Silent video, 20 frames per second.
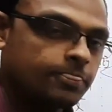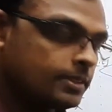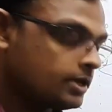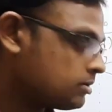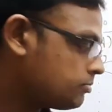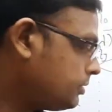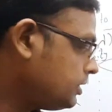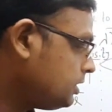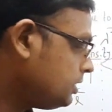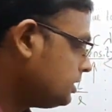That
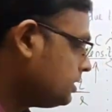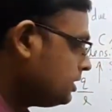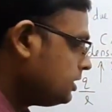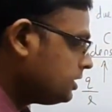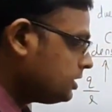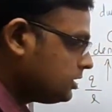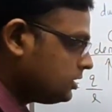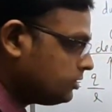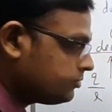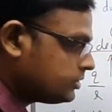means
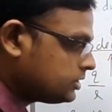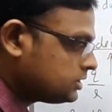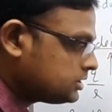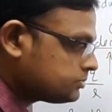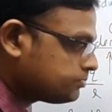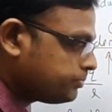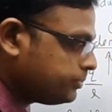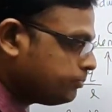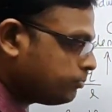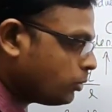if
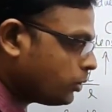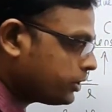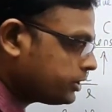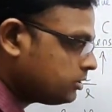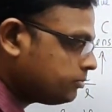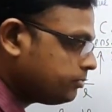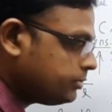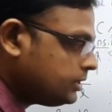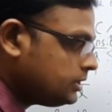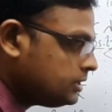the
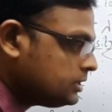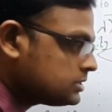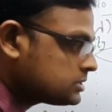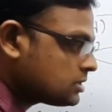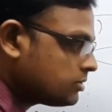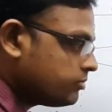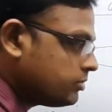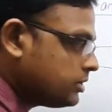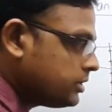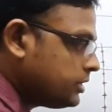point P is
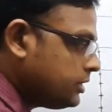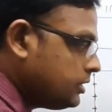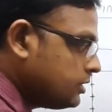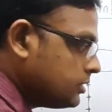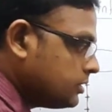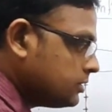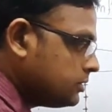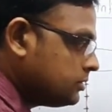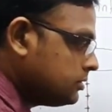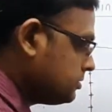somewhere
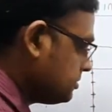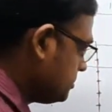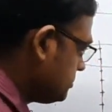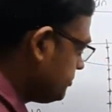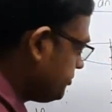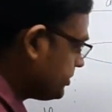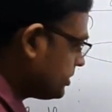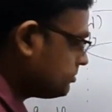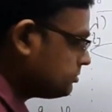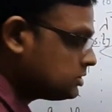here
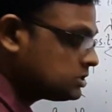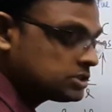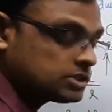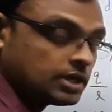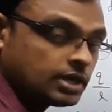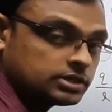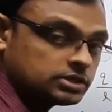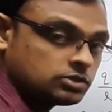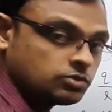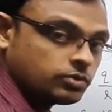from this
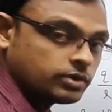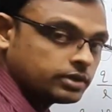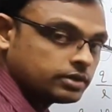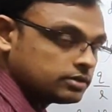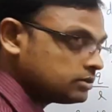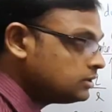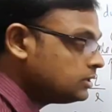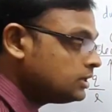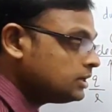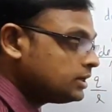charged wire,
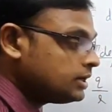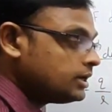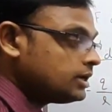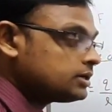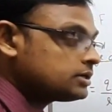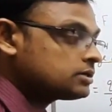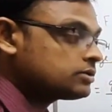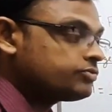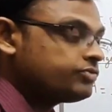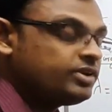
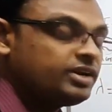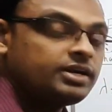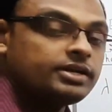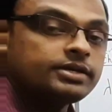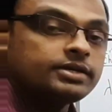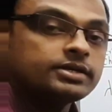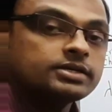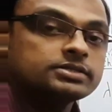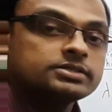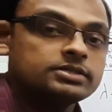electric field
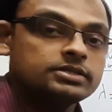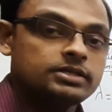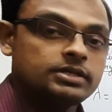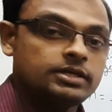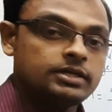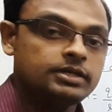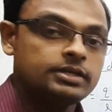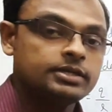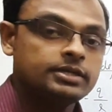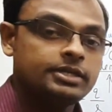
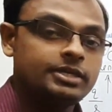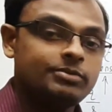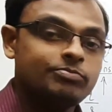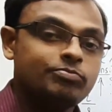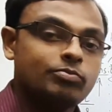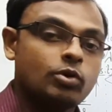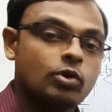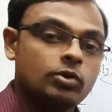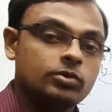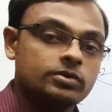intensity keep
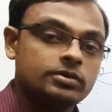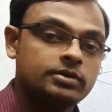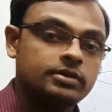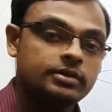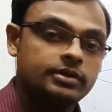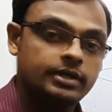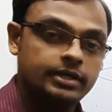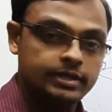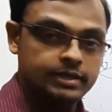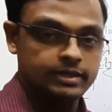on
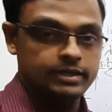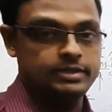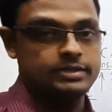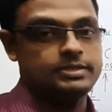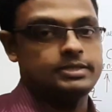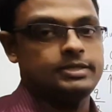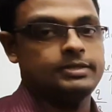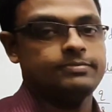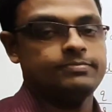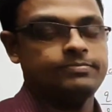
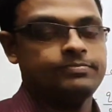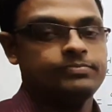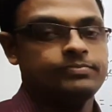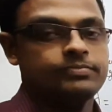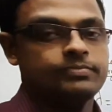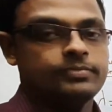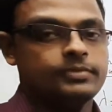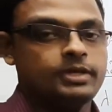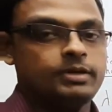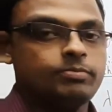decreasing.
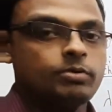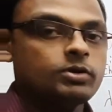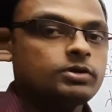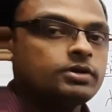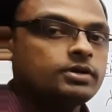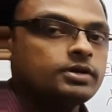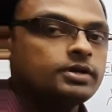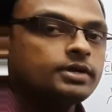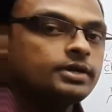Keep on